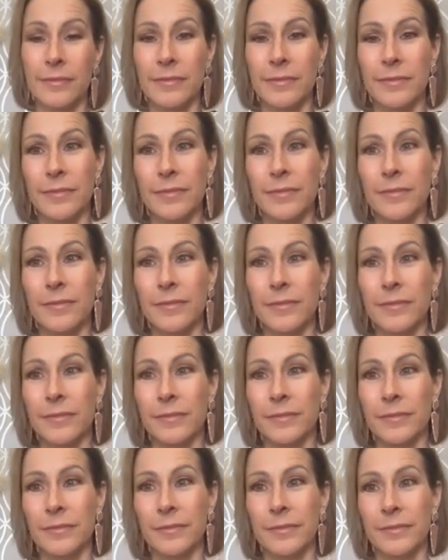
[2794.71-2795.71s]

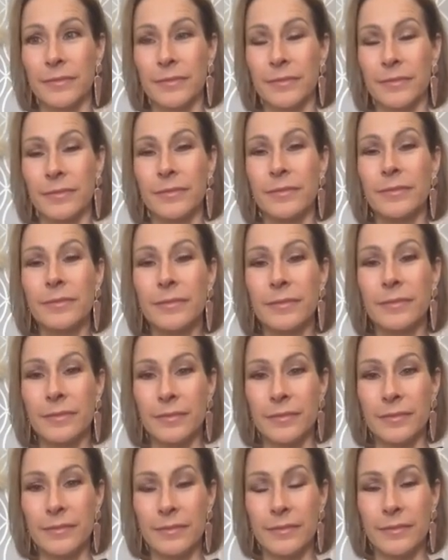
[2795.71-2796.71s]

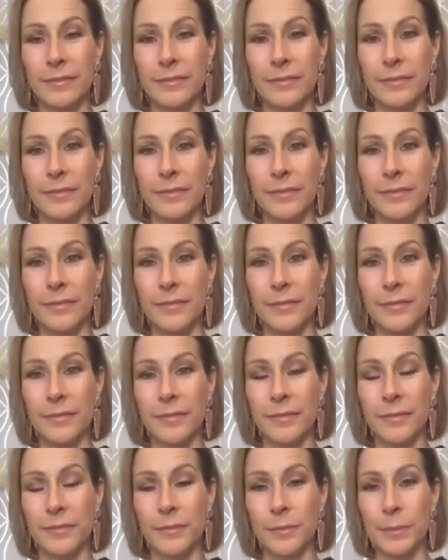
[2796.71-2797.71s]

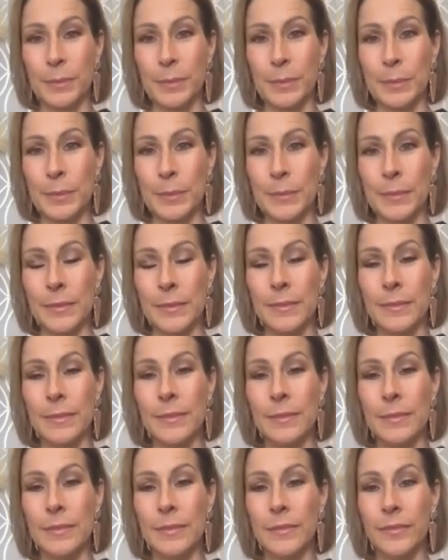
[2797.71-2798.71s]

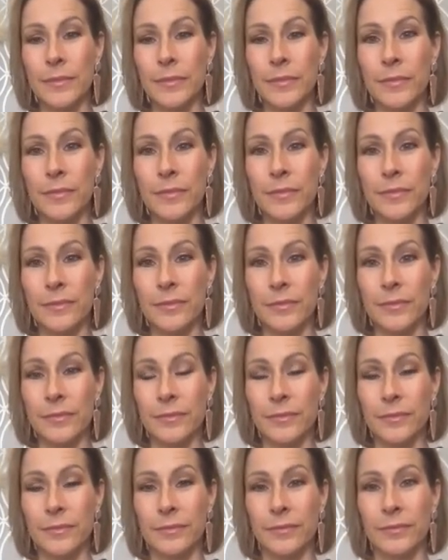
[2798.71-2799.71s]

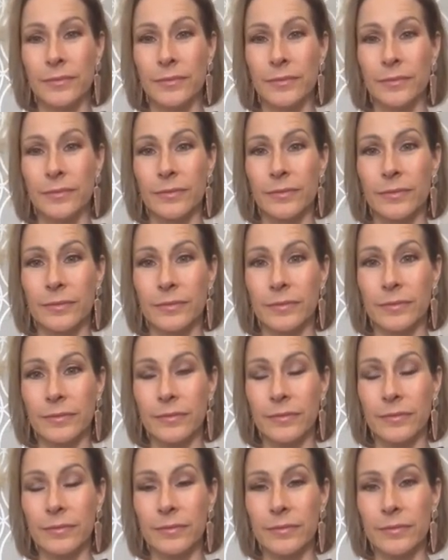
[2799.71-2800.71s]

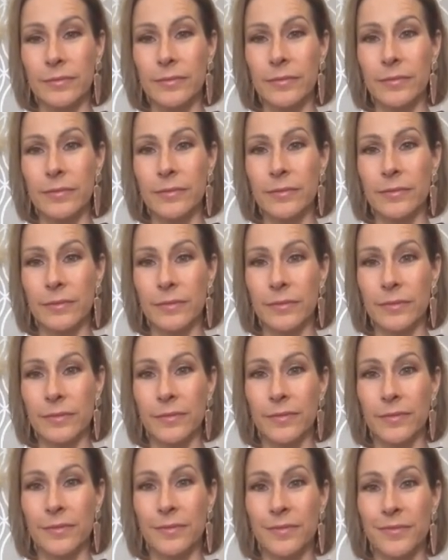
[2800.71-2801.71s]

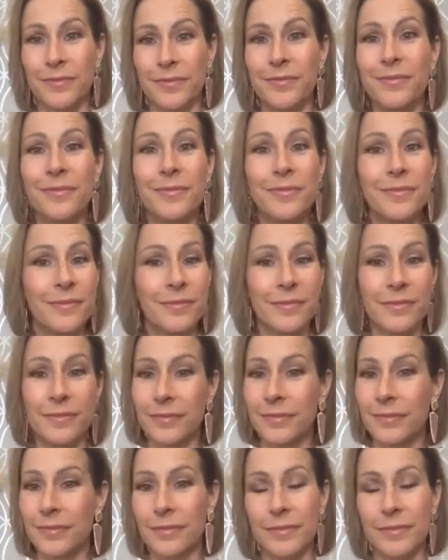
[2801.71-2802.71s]
This person isn't speaking.